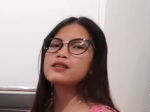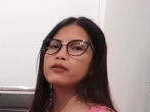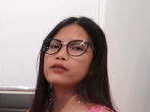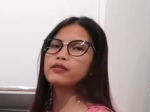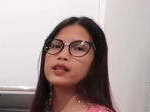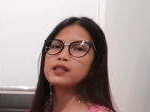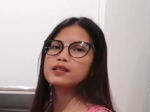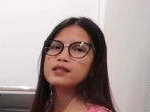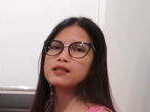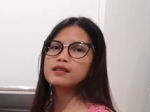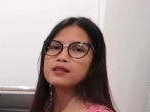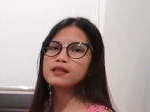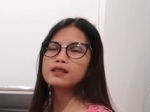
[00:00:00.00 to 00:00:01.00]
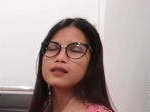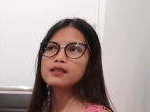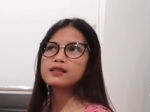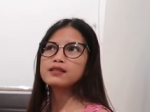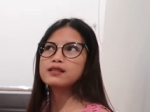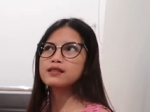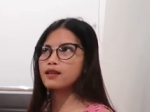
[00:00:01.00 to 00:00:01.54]
different
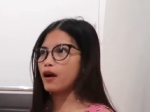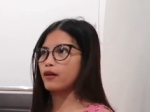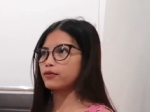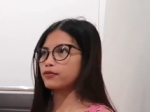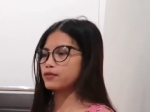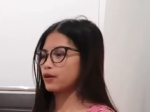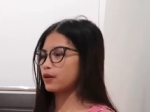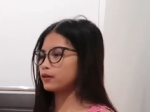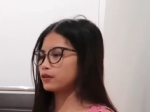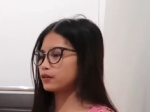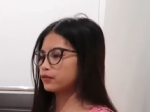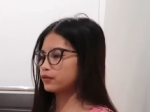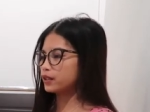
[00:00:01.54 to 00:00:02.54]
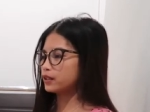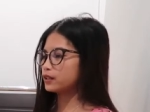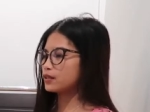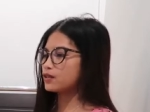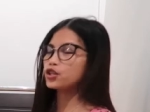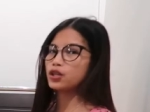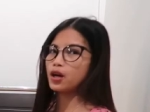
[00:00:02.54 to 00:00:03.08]
stuff. So
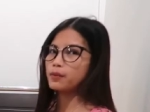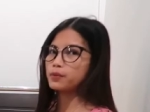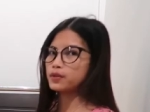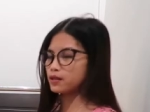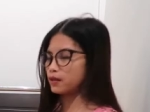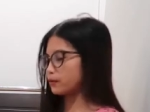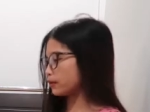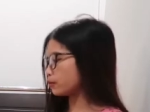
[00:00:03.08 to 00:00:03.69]
different shops that